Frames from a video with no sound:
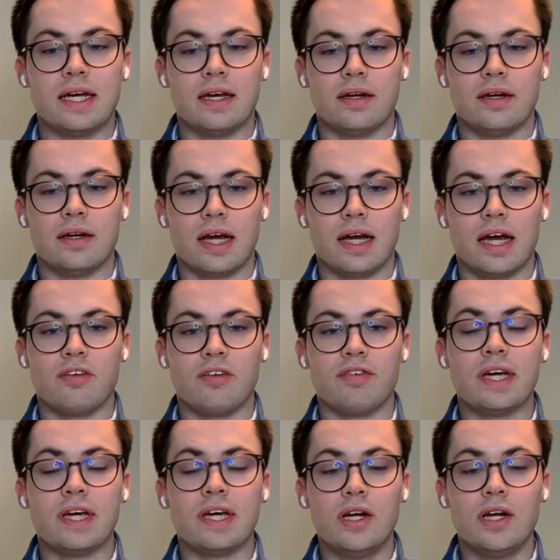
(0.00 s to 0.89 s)
kind of
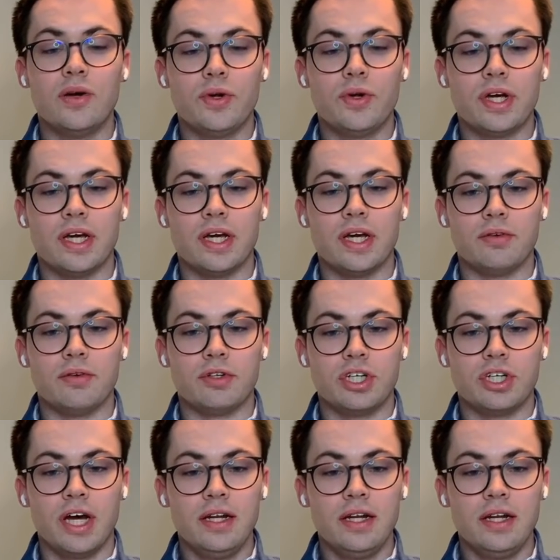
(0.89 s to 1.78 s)
including a new
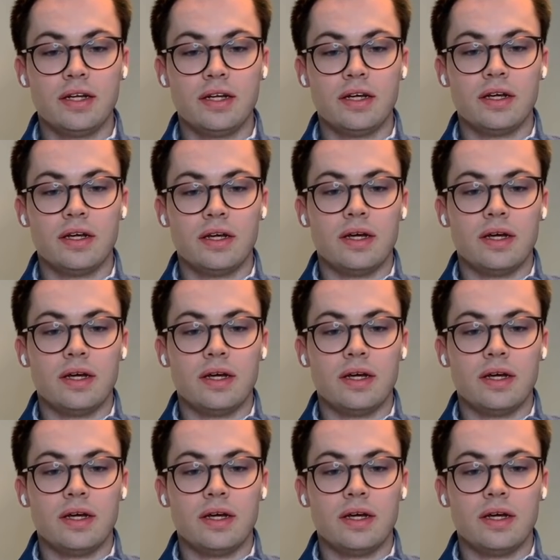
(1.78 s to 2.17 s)
chain,